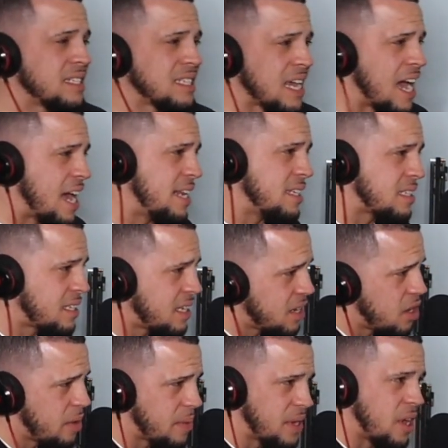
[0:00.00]
anxiety's
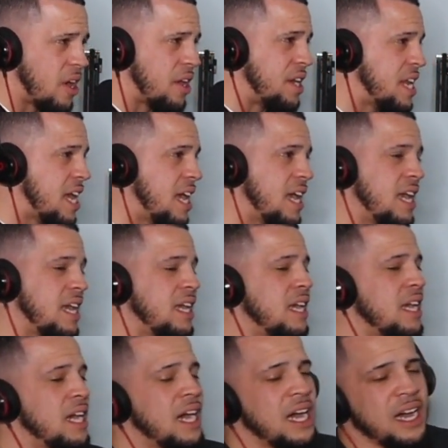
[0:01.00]
killing me all day.
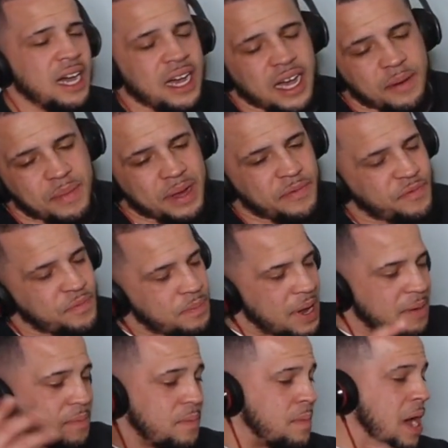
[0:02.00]
I
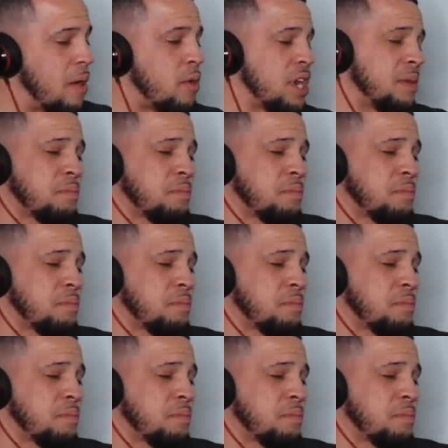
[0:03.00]
want